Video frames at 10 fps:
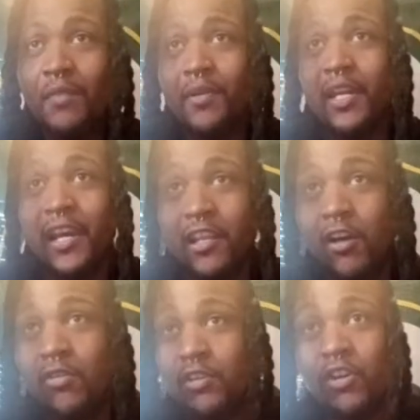But
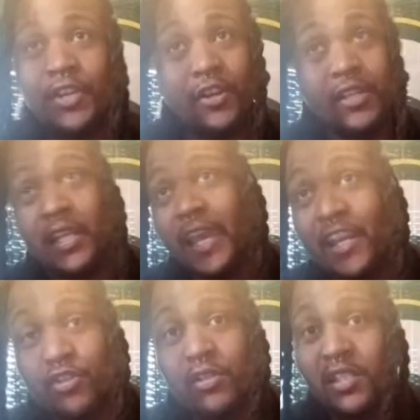hello, there is an
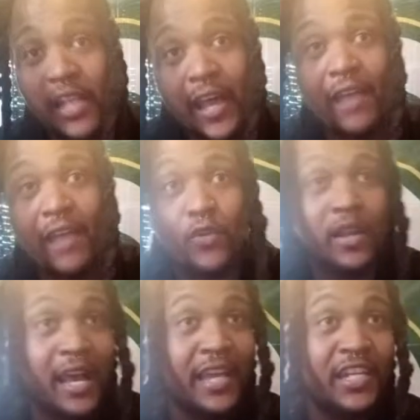extra slot for a
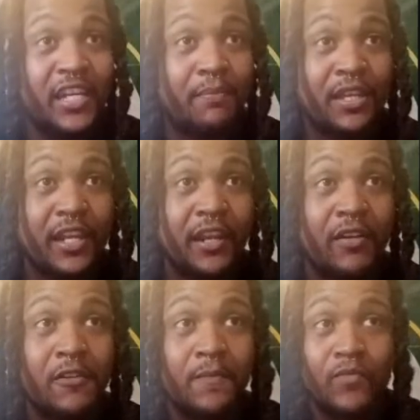guy to get up in
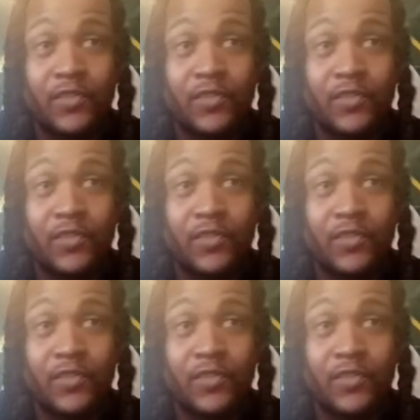there.